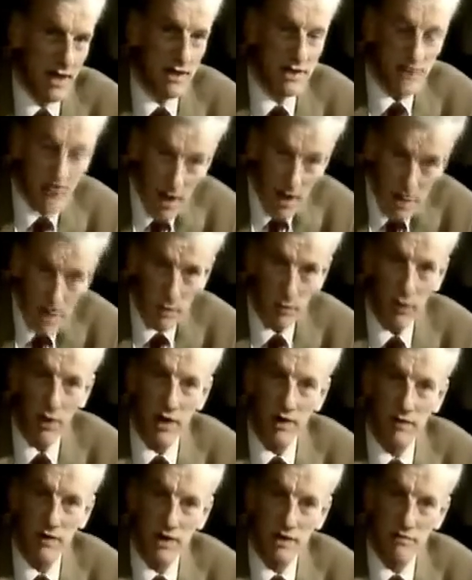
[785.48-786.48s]
The starting
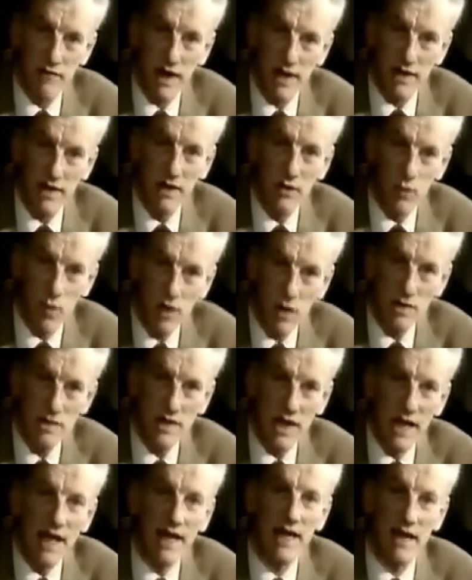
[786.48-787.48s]
point for his writing
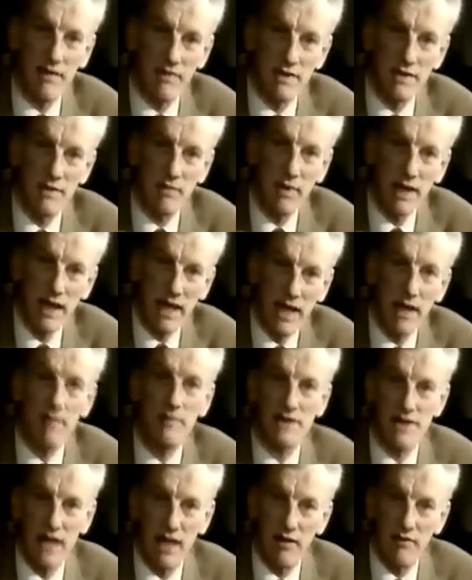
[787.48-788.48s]
was inevitably
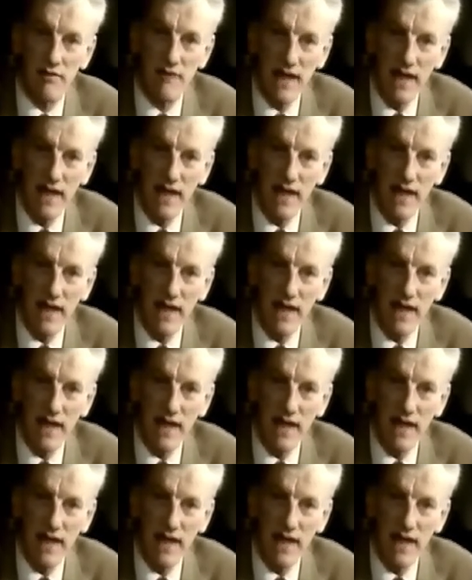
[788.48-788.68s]
himself.